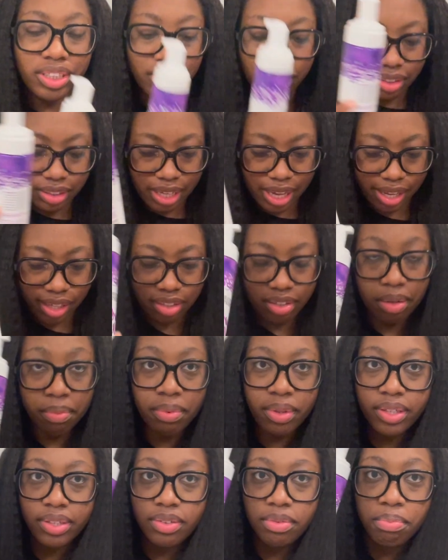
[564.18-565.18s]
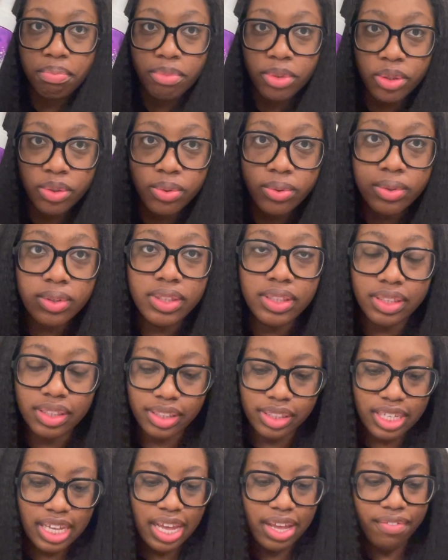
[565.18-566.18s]
Take some of this mousse and
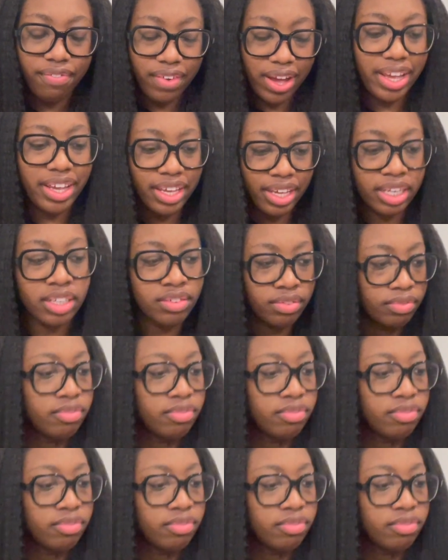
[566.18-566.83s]
see if I can